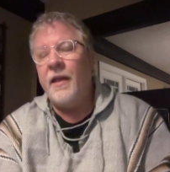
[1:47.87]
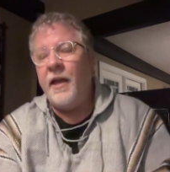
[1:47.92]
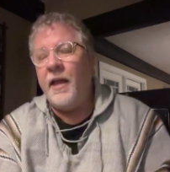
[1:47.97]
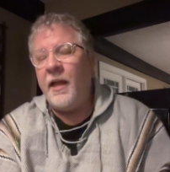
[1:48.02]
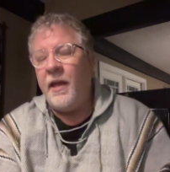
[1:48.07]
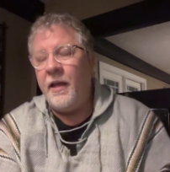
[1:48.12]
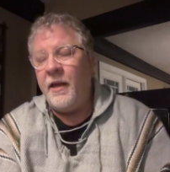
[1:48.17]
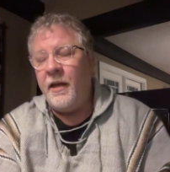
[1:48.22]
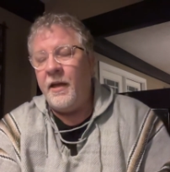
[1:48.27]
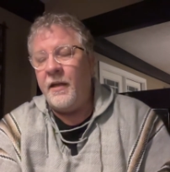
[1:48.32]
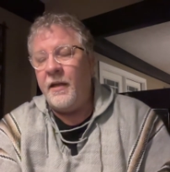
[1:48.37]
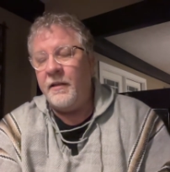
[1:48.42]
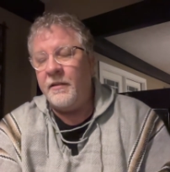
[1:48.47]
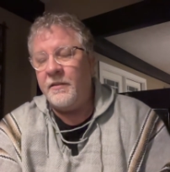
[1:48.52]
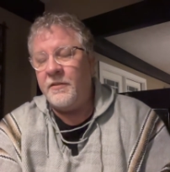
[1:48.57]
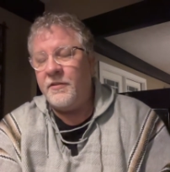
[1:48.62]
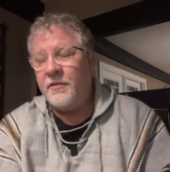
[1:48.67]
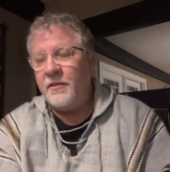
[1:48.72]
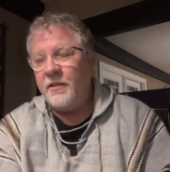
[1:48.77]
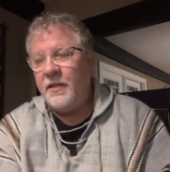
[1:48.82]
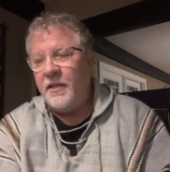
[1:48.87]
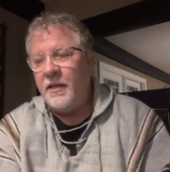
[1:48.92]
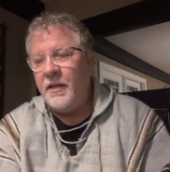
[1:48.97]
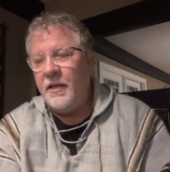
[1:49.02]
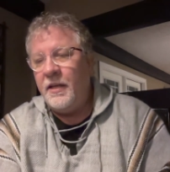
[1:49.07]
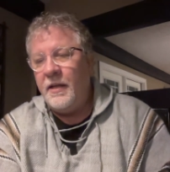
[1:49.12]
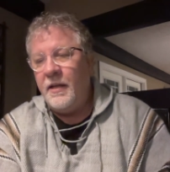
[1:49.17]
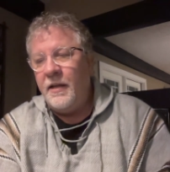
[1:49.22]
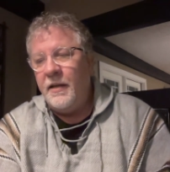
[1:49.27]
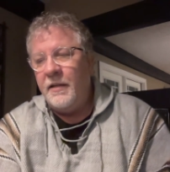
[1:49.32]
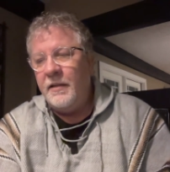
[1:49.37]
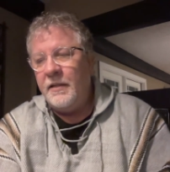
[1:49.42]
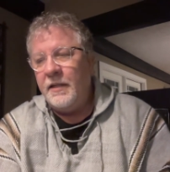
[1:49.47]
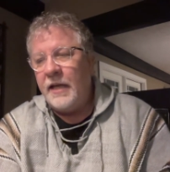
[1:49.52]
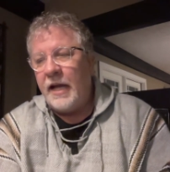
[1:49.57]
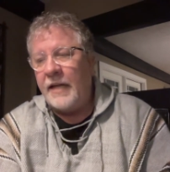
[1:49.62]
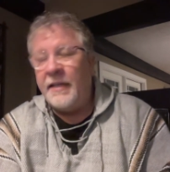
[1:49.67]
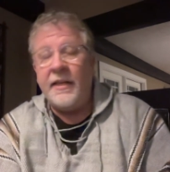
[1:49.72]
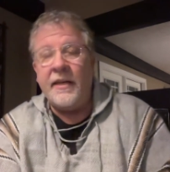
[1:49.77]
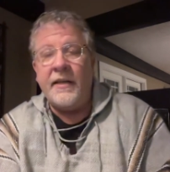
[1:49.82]
And
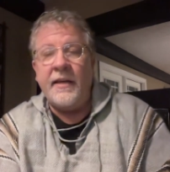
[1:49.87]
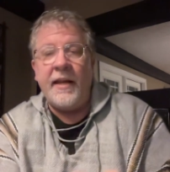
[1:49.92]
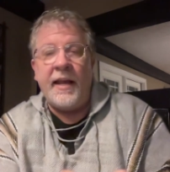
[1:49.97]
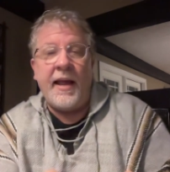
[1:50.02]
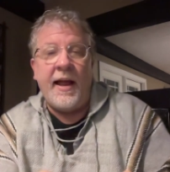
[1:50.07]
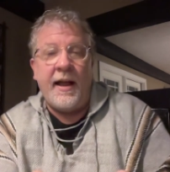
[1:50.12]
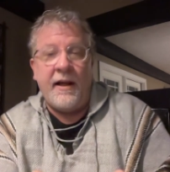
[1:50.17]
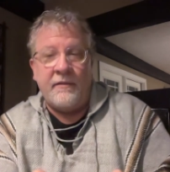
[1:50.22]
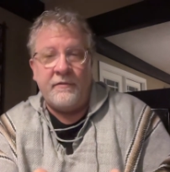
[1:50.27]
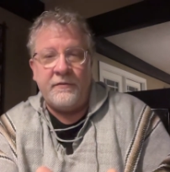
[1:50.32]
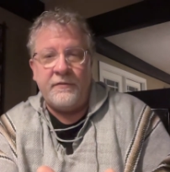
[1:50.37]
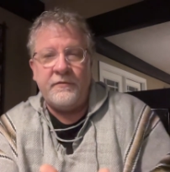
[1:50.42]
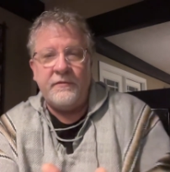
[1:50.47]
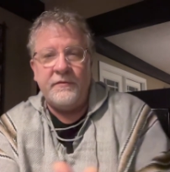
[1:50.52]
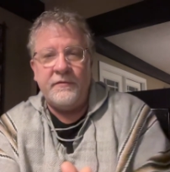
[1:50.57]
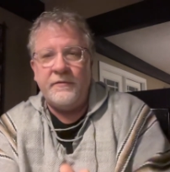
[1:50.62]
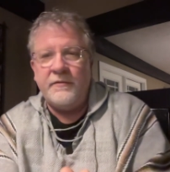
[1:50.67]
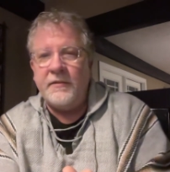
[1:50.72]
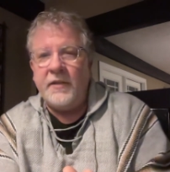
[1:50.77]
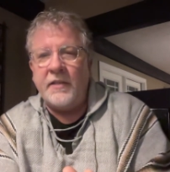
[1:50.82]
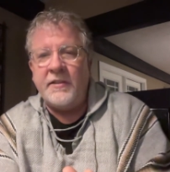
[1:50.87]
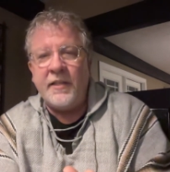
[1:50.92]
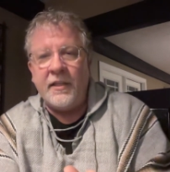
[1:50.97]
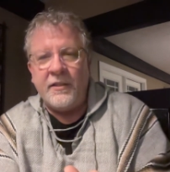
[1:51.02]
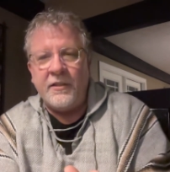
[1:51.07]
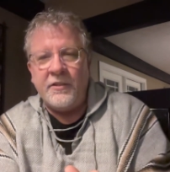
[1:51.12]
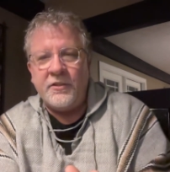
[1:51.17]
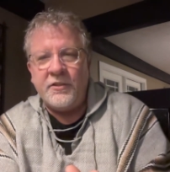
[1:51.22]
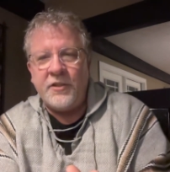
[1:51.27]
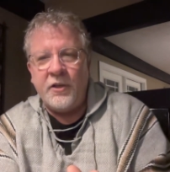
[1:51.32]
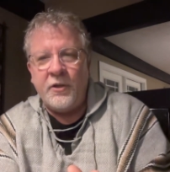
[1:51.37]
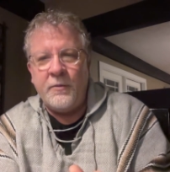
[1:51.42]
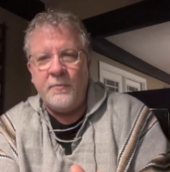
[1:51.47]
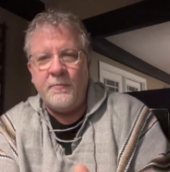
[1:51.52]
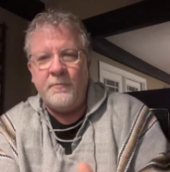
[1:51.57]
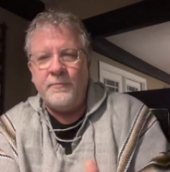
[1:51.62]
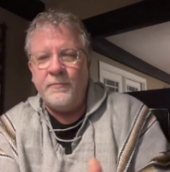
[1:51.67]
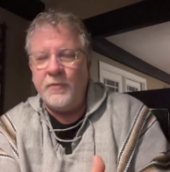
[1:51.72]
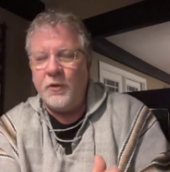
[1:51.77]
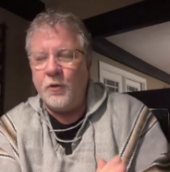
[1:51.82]
I didn't have a telescope
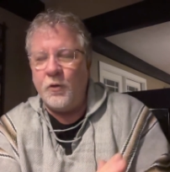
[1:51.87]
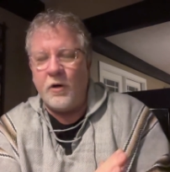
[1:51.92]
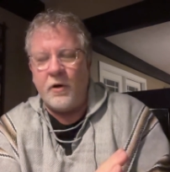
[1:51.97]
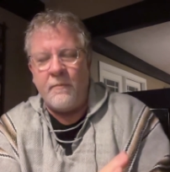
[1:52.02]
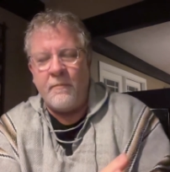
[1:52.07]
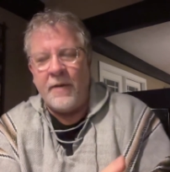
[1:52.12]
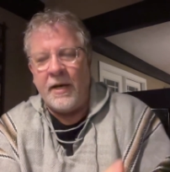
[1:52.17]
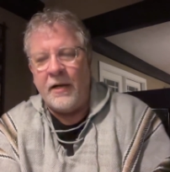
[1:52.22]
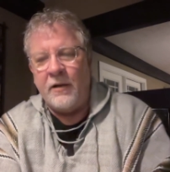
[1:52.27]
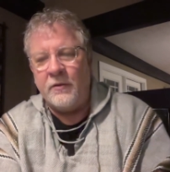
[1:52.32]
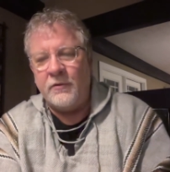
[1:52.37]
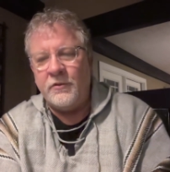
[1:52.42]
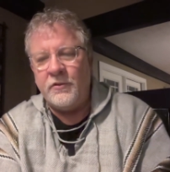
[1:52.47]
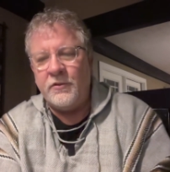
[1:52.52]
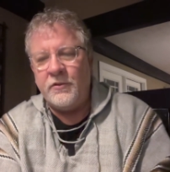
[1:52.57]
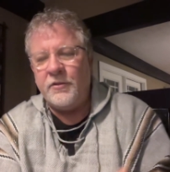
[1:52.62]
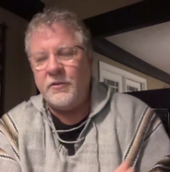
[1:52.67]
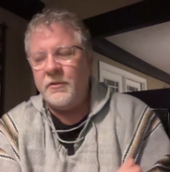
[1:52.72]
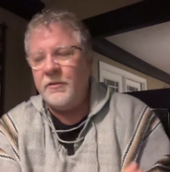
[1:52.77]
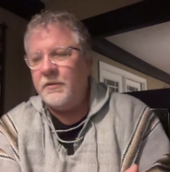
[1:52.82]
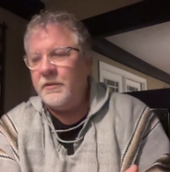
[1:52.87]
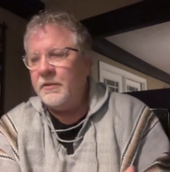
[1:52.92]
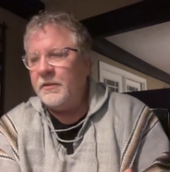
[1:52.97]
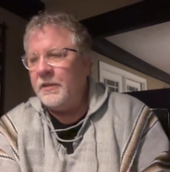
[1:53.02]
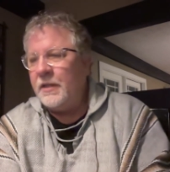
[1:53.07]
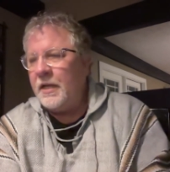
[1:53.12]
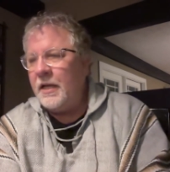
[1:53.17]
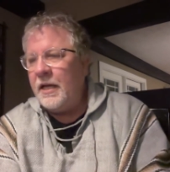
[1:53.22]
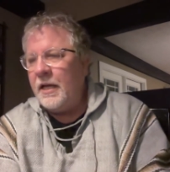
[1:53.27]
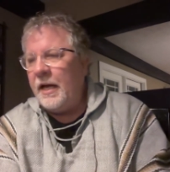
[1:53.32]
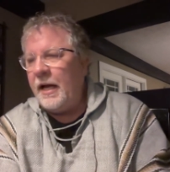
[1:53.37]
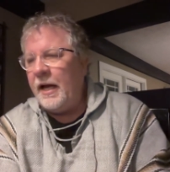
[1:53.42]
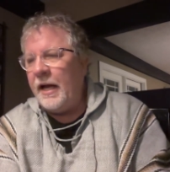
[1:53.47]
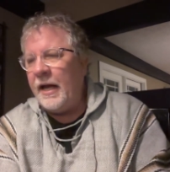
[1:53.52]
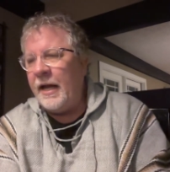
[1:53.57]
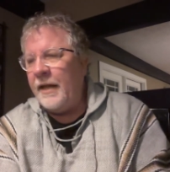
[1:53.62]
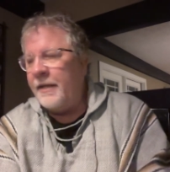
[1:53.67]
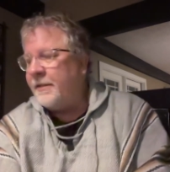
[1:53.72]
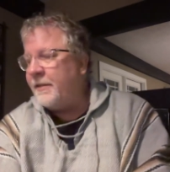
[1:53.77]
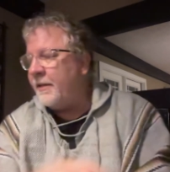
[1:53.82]
or a mount.
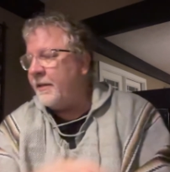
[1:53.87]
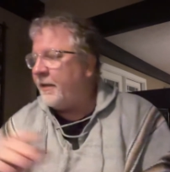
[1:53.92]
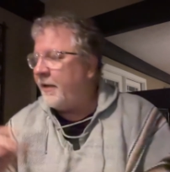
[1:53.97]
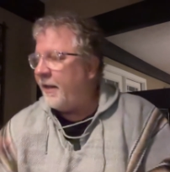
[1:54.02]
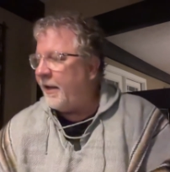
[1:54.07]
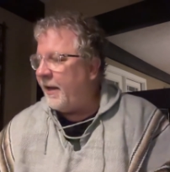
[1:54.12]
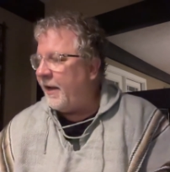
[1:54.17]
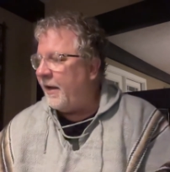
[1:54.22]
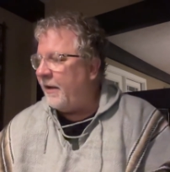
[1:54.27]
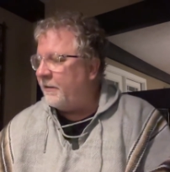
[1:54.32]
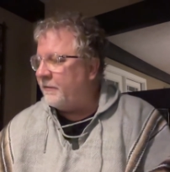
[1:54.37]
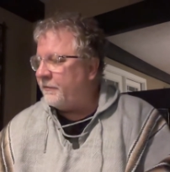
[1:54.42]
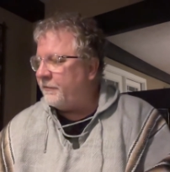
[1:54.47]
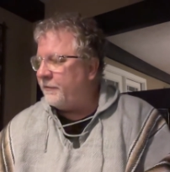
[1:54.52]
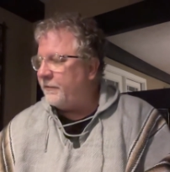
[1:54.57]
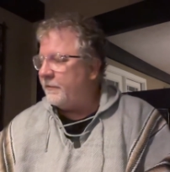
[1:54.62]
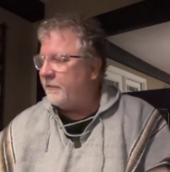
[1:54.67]
I did have